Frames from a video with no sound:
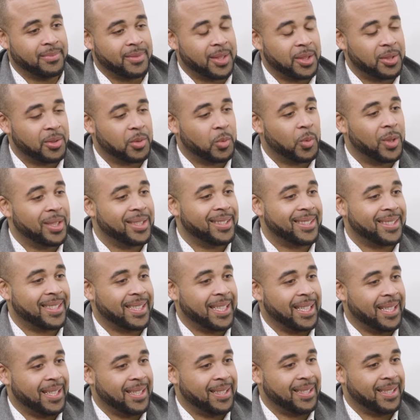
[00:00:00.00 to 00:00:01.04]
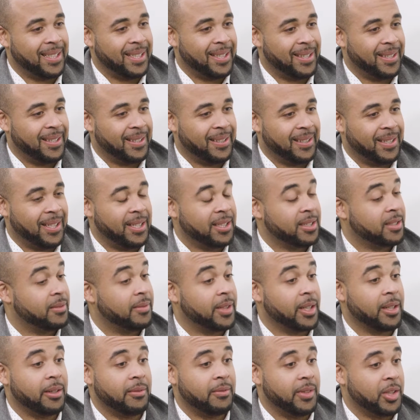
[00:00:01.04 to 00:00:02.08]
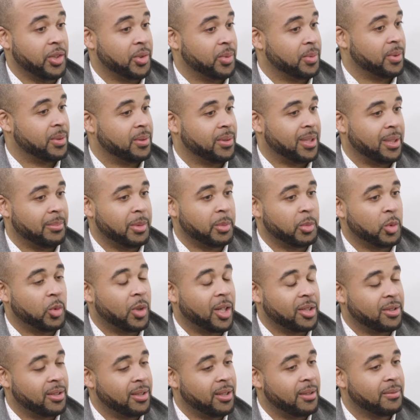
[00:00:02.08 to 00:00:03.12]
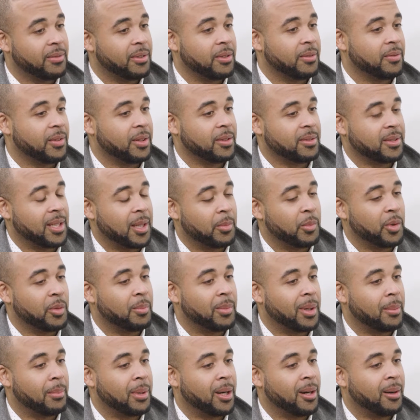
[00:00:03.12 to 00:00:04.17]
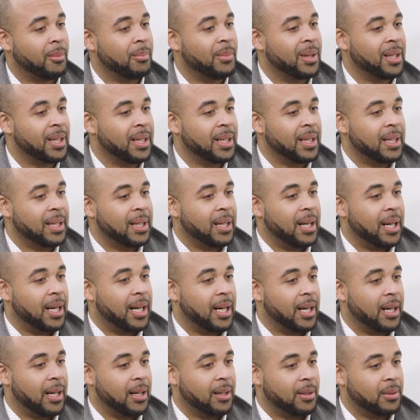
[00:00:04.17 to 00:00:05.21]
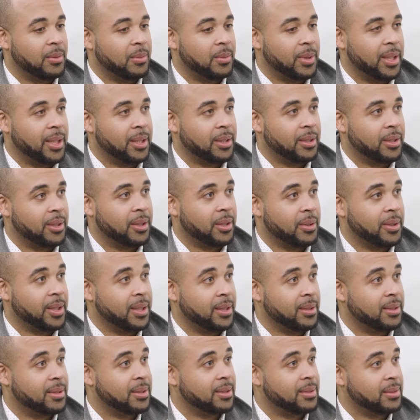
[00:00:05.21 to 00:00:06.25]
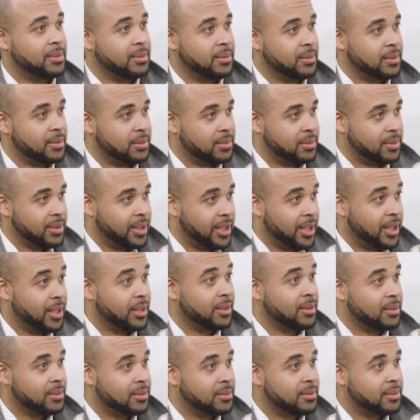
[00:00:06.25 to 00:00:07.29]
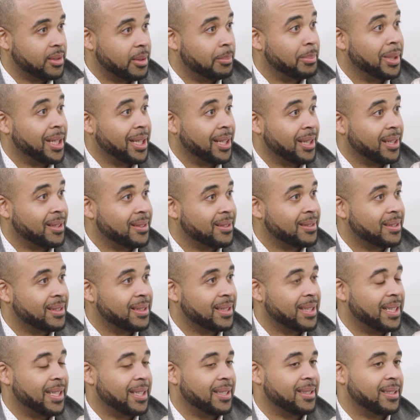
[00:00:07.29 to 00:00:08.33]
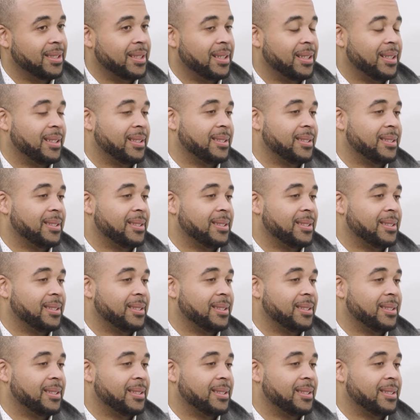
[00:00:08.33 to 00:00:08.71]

There's one scene in there, and it's very visual. I remember watching that for the first time with my mom when, you know, he's getting the beating. And,